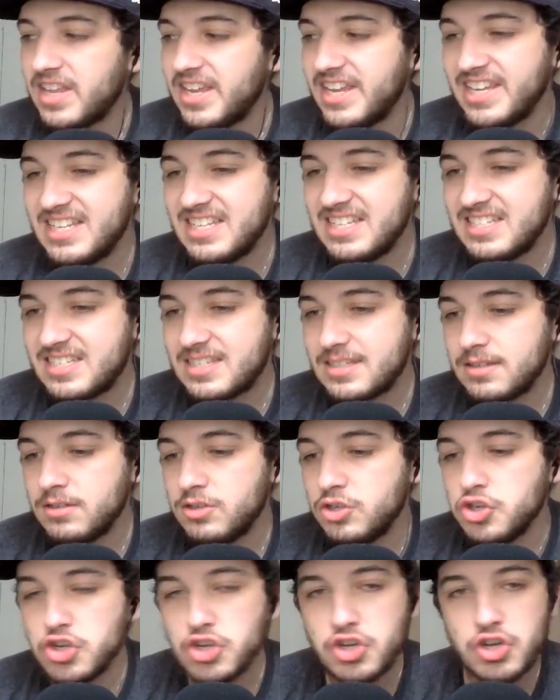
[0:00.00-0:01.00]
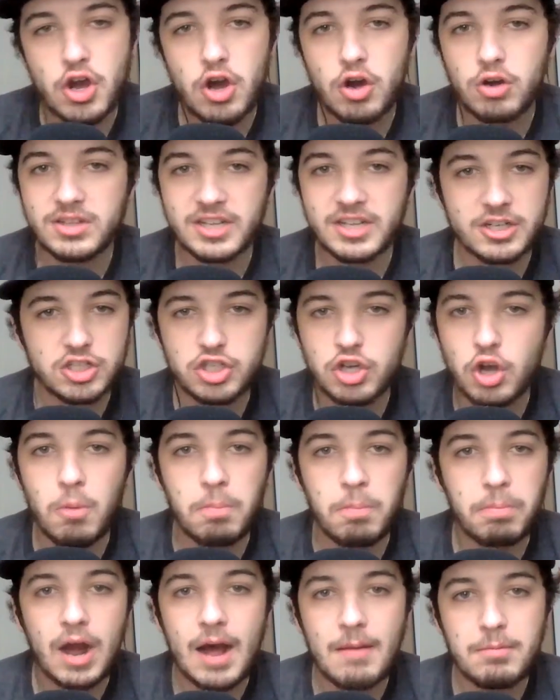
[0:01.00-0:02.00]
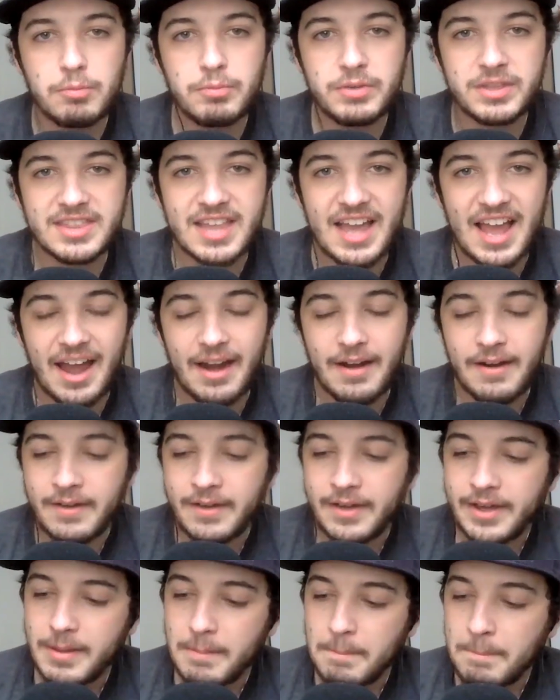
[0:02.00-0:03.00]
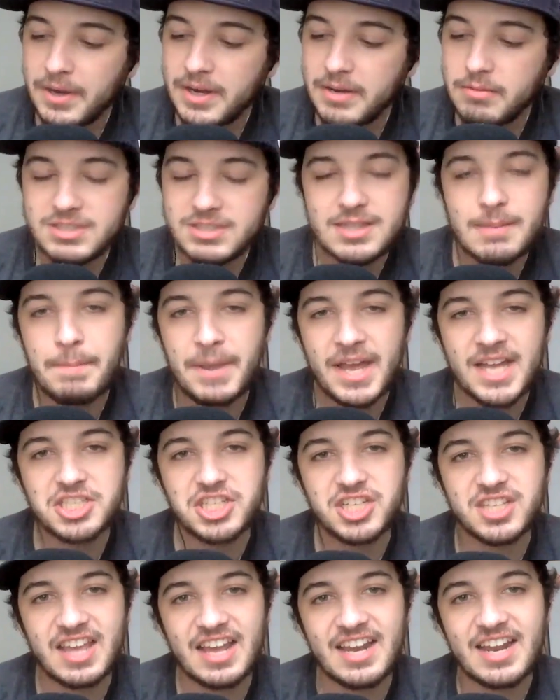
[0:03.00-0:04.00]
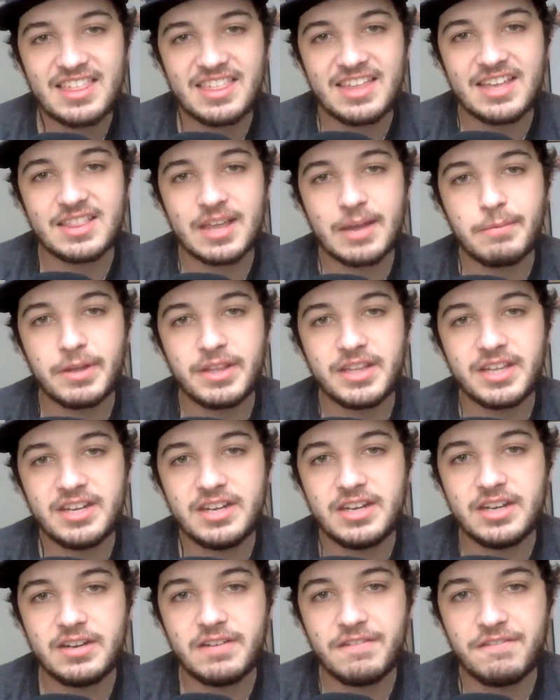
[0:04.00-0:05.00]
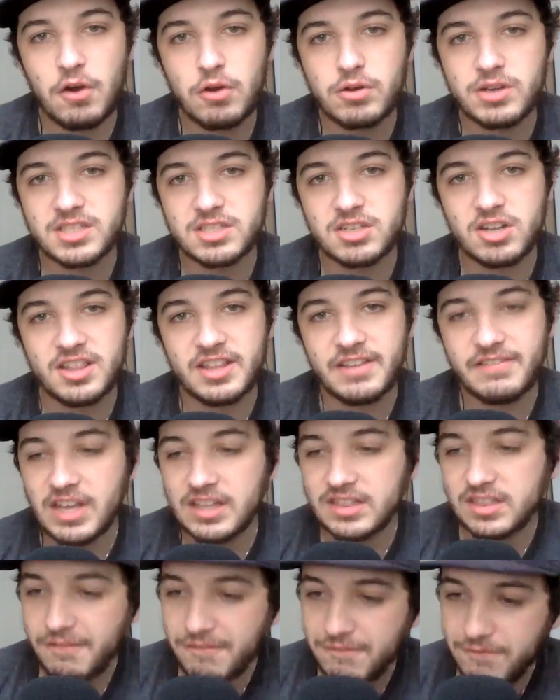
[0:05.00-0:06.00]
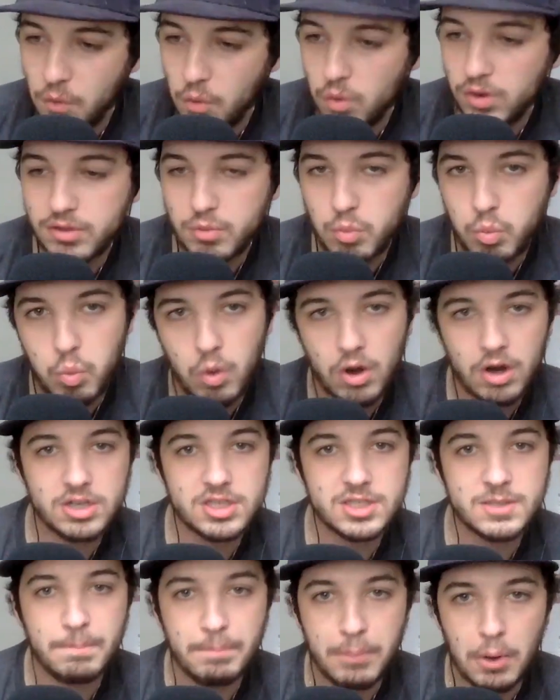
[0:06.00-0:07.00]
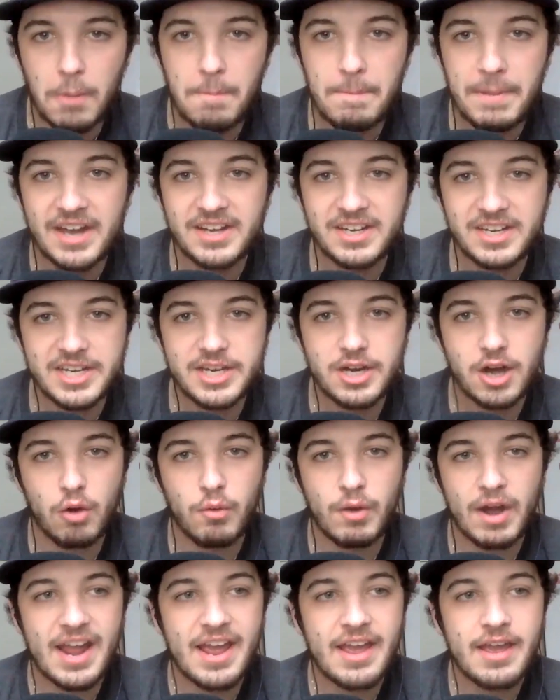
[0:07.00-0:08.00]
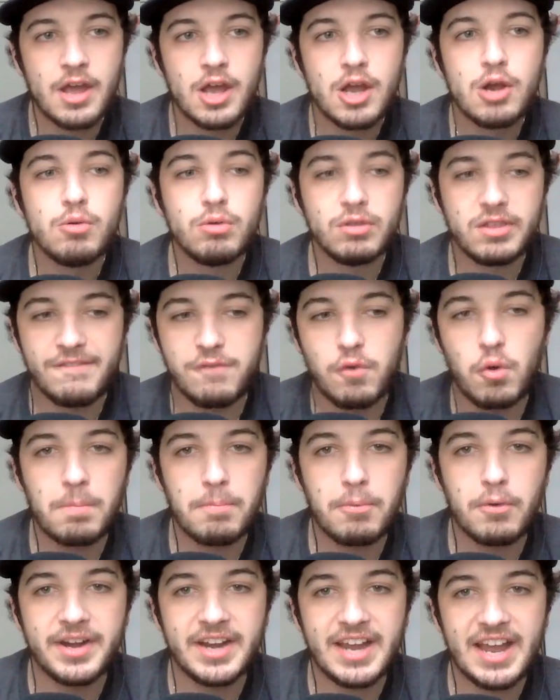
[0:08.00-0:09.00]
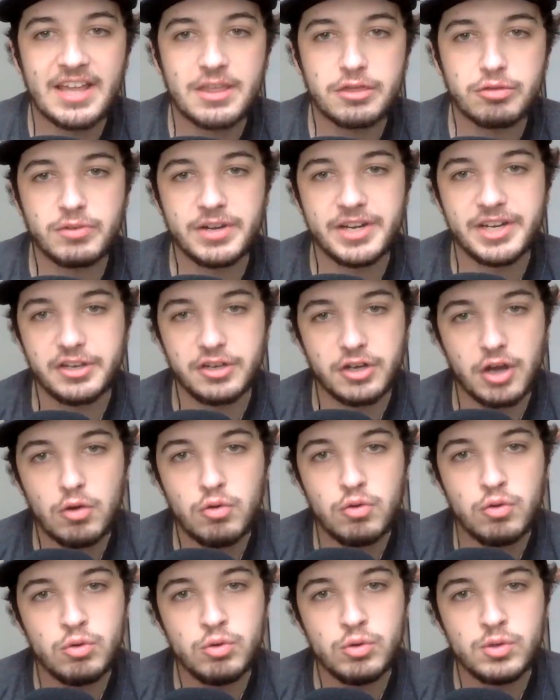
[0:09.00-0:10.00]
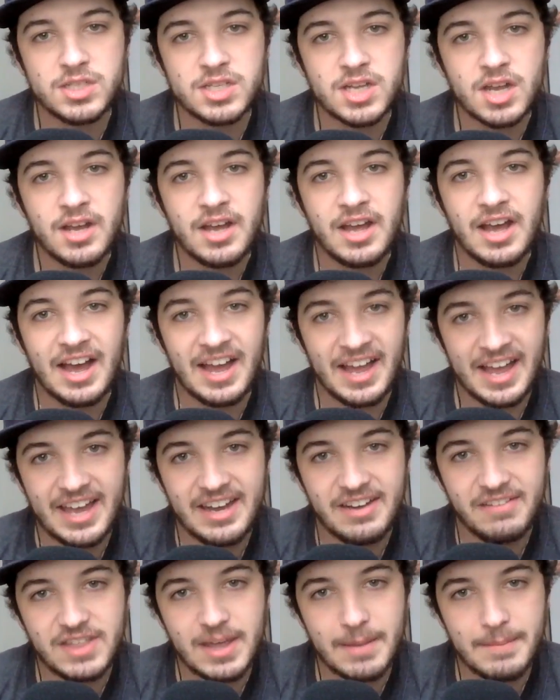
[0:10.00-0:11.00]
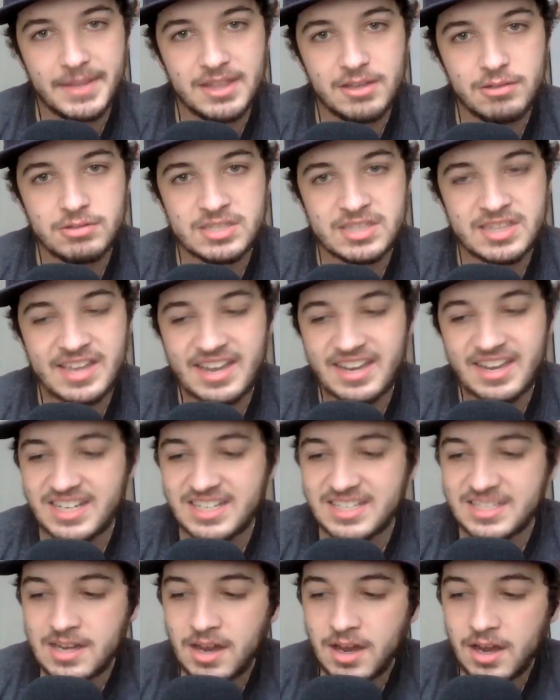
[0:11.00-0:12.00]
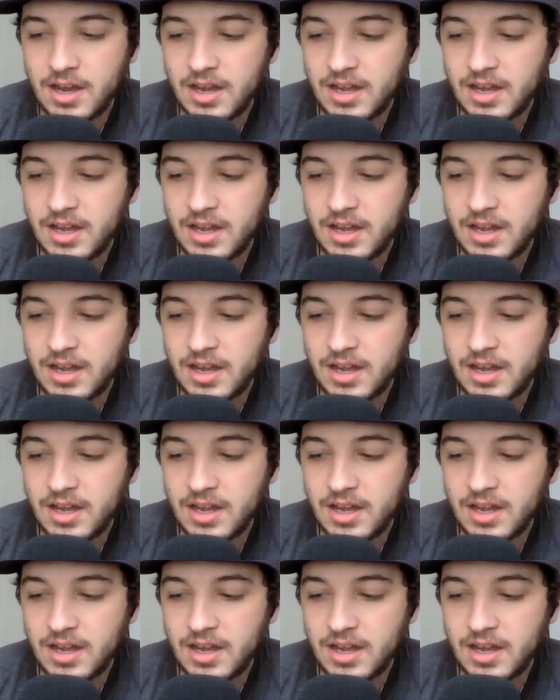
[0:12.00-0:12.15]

is no, there's no problem with that. But it was the pitching that I think they really needed to focus on. They've got the fourth worst bullpen ERA with a 4.83. You know who's ahead of them in those standings?